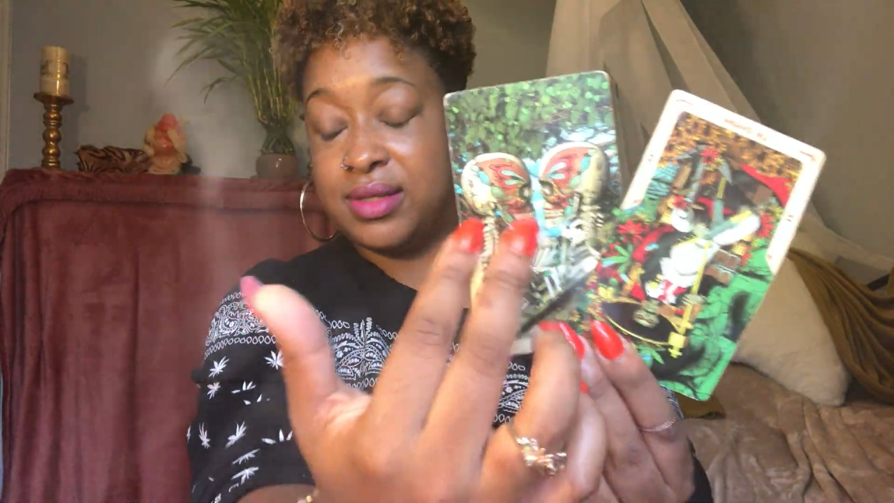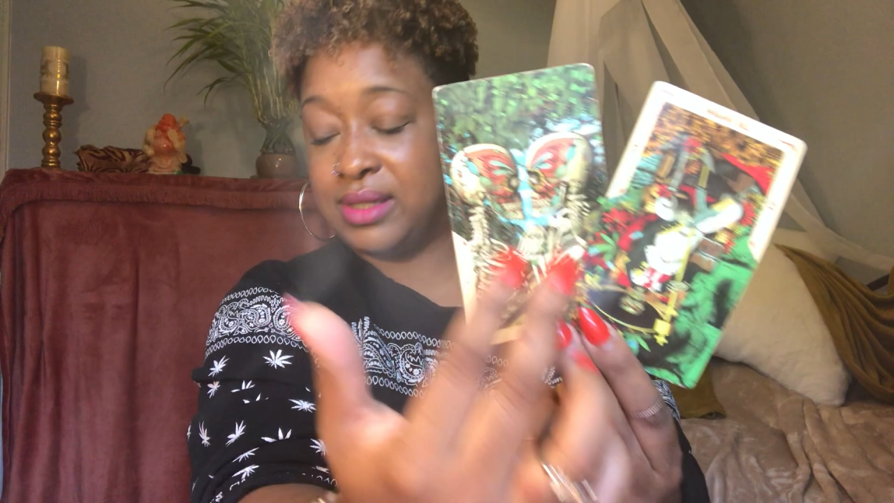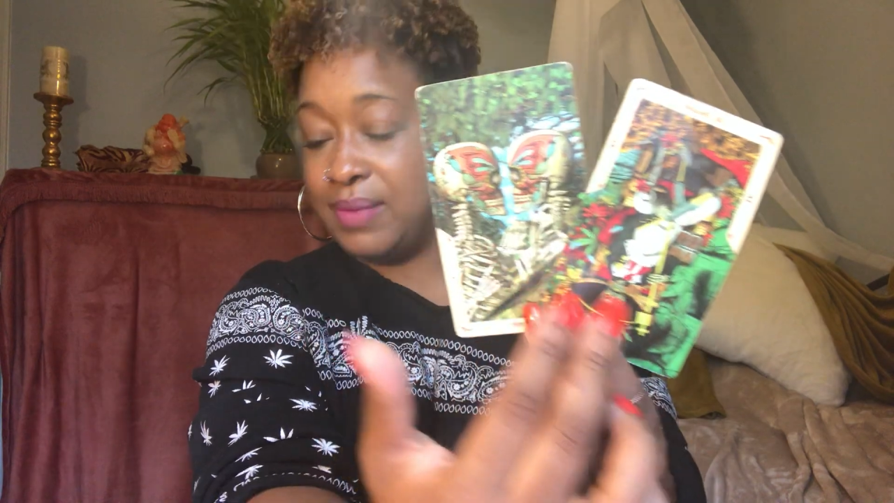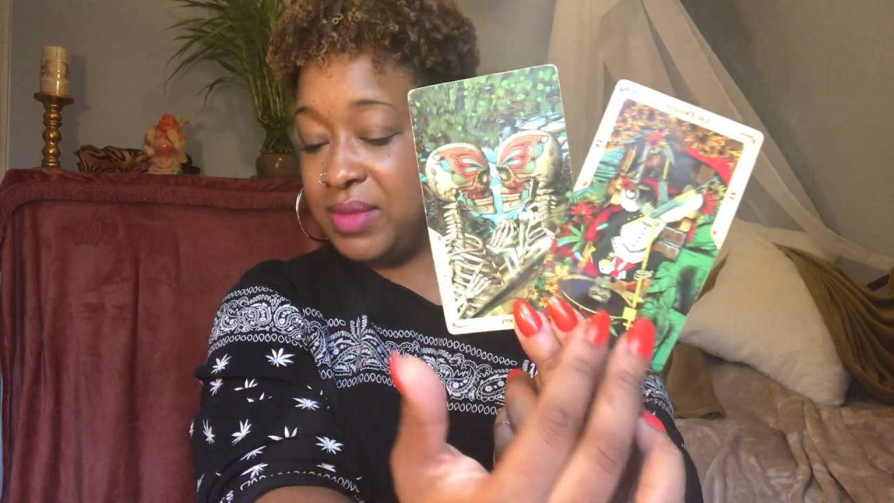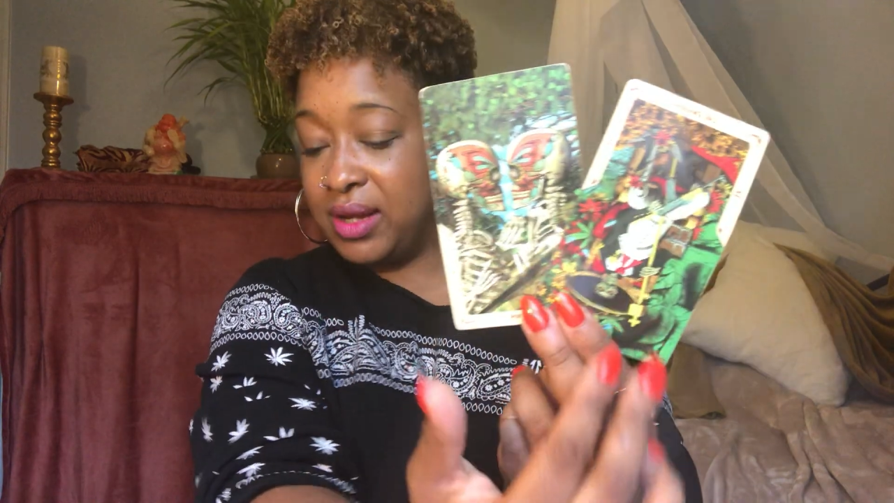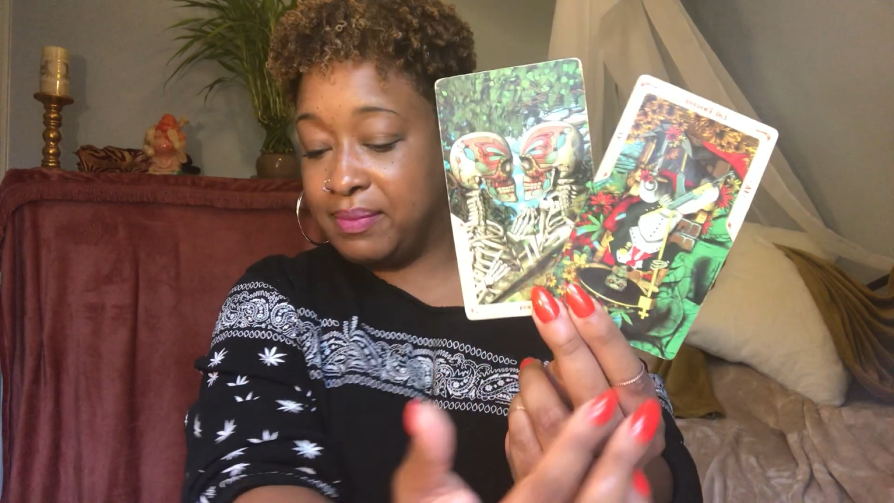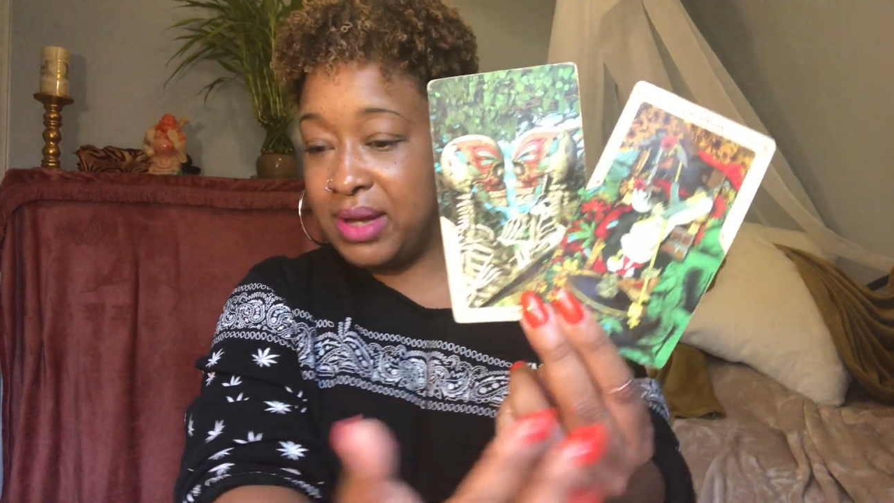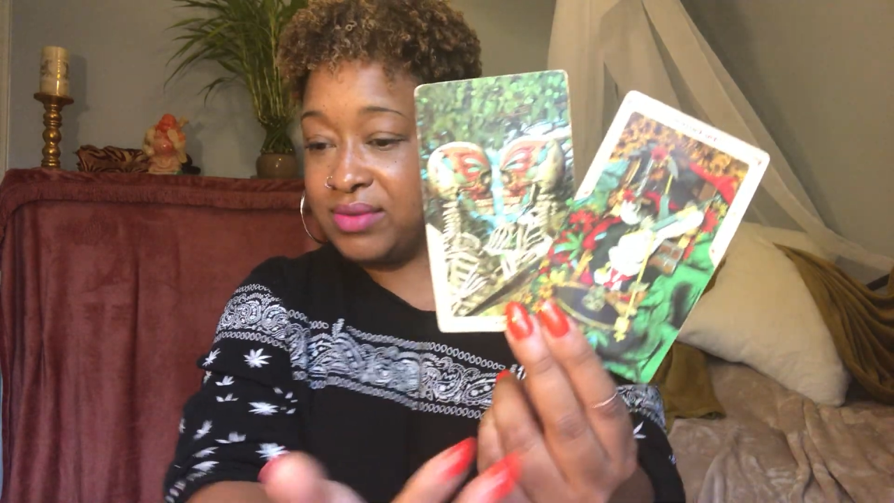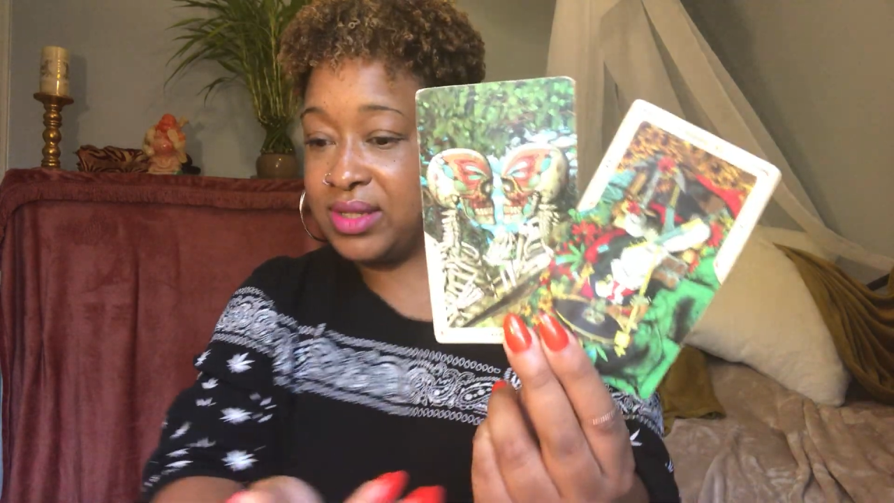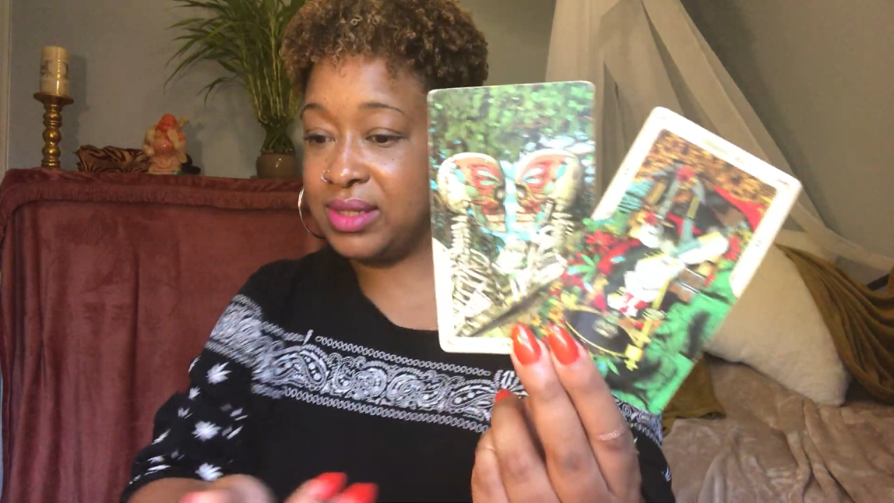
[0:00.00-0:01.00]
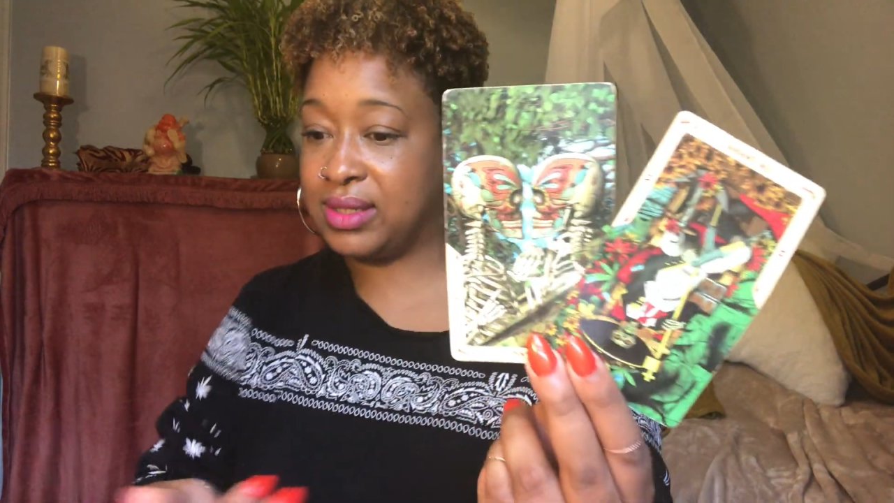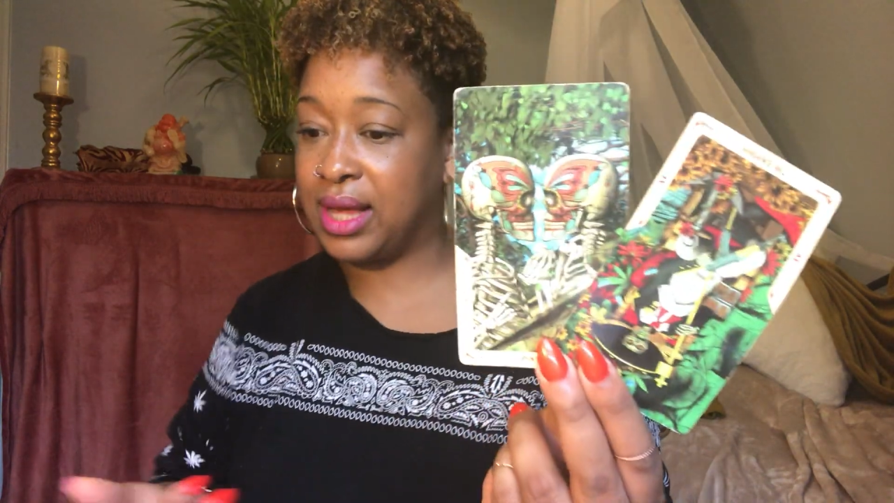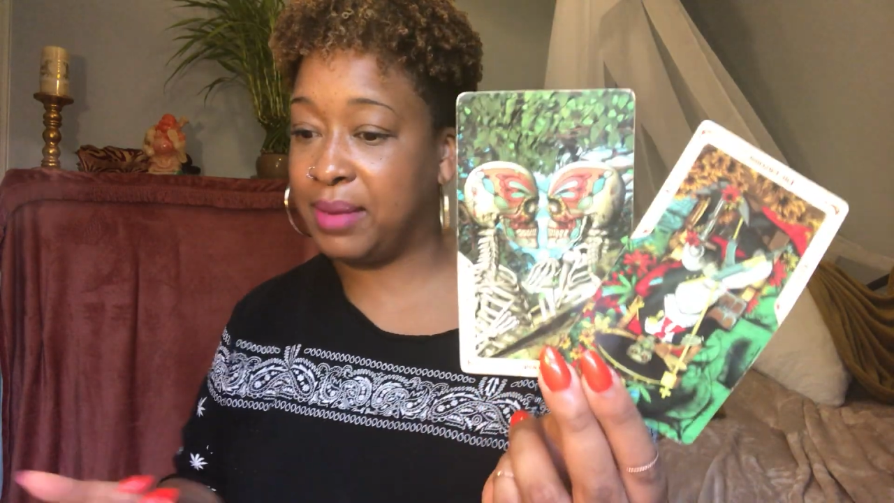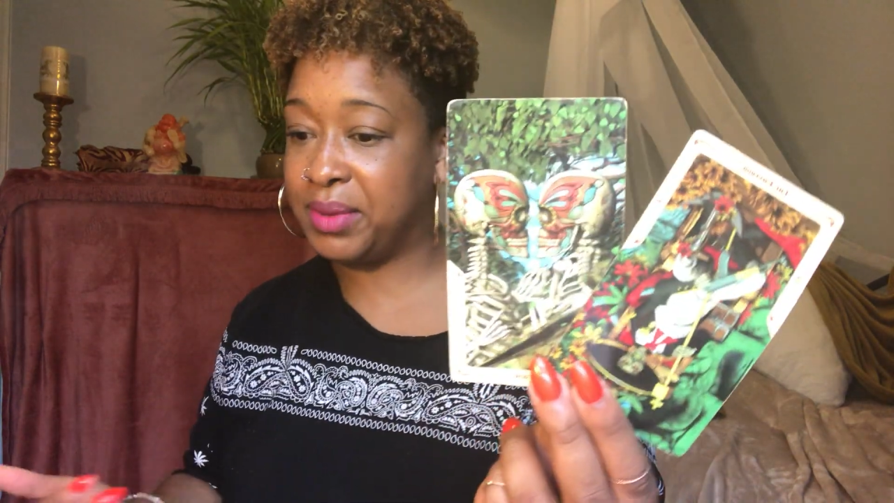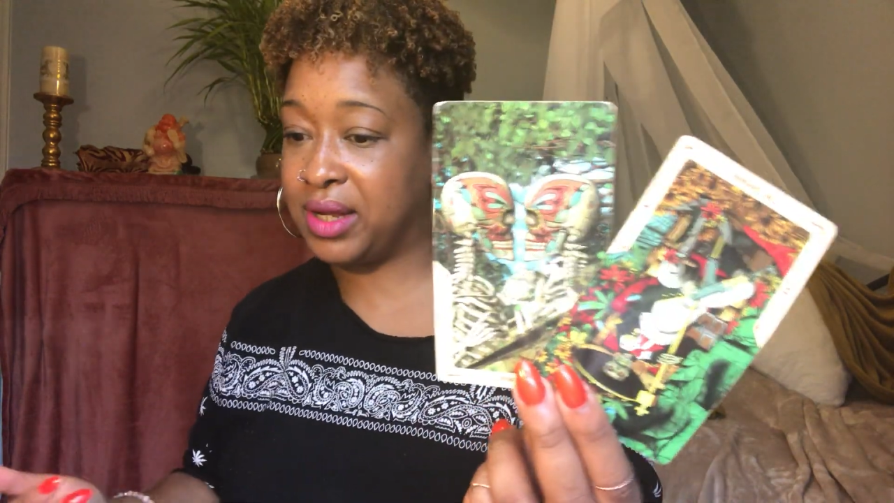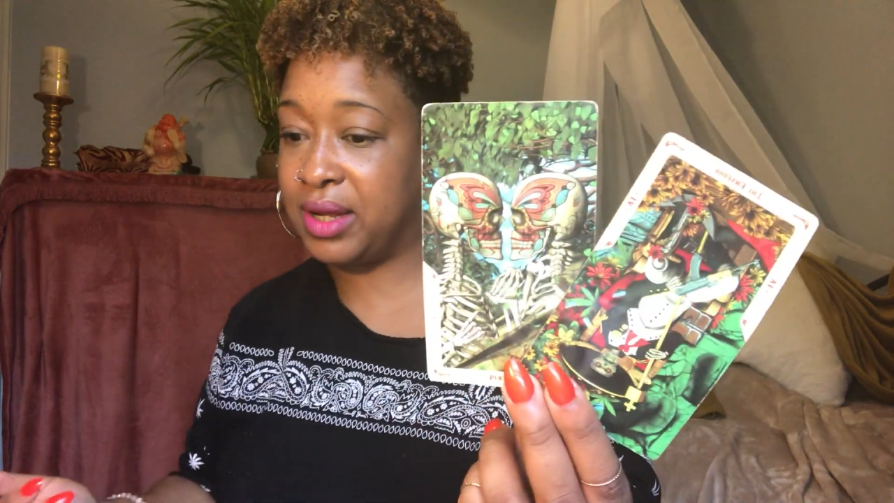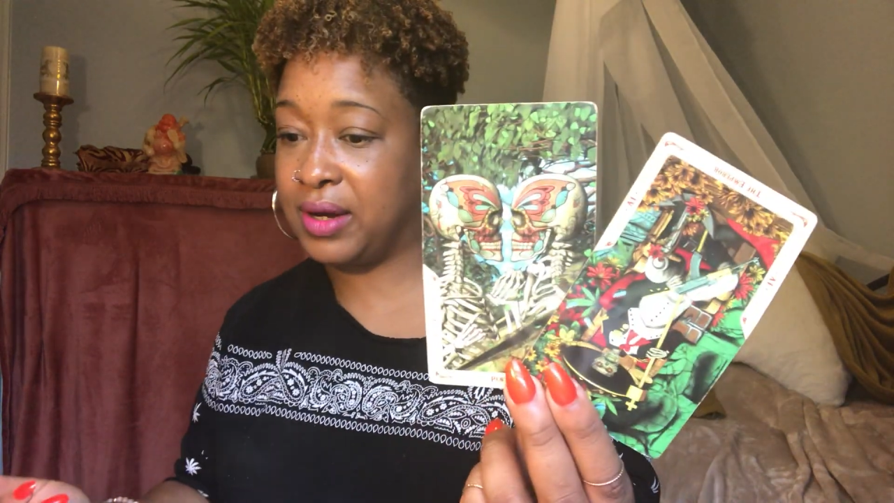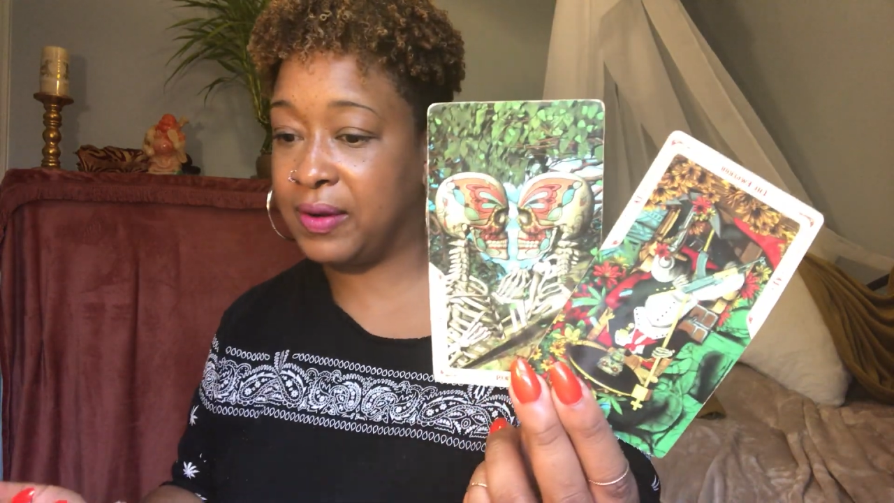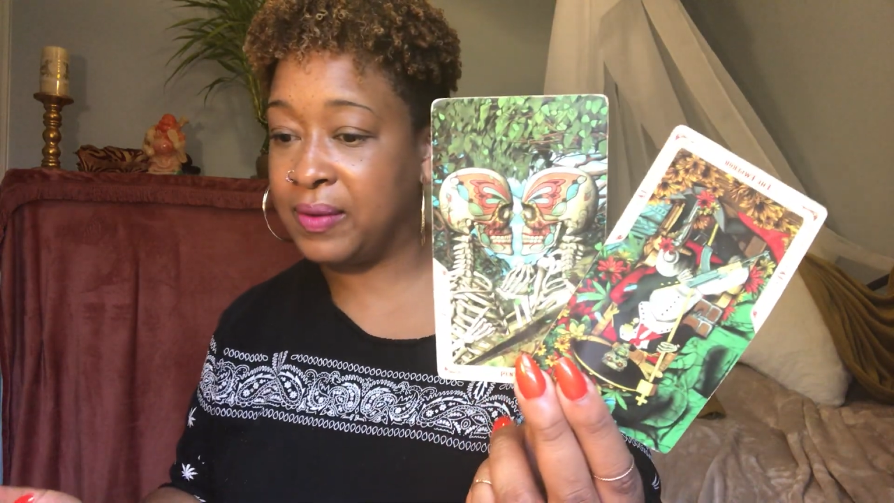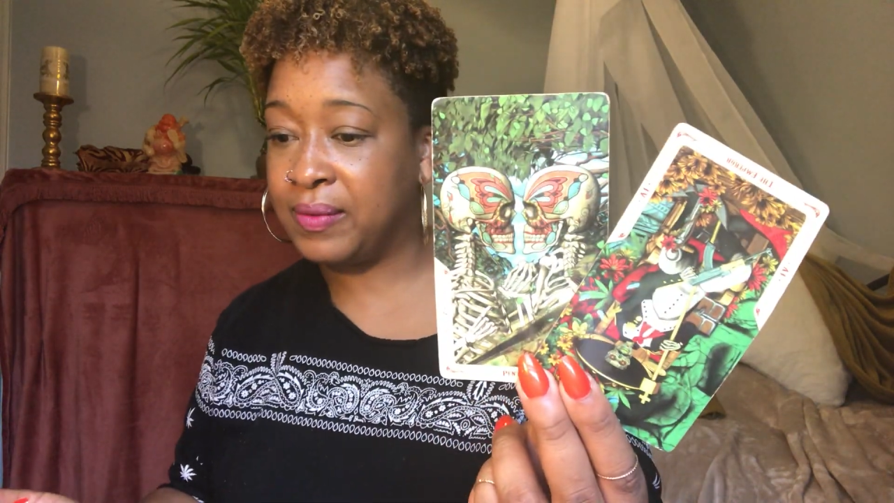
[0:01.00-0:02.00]
It's something about this is happening
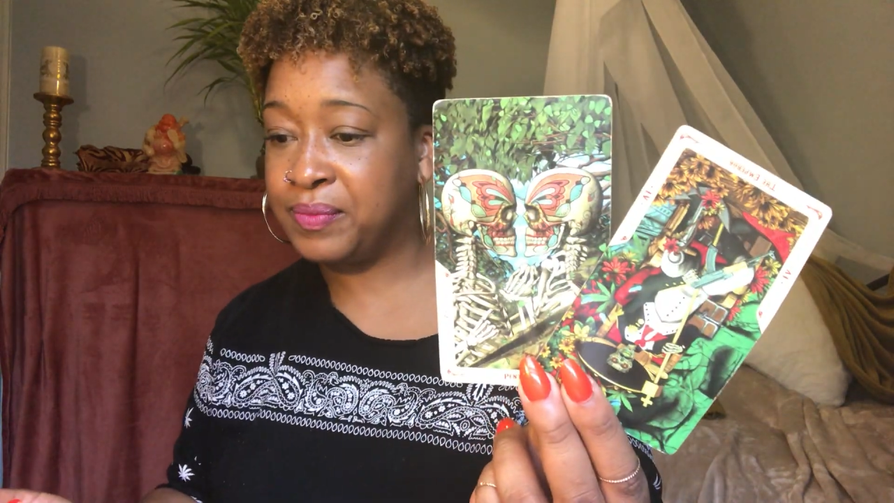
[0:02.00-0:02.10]
here.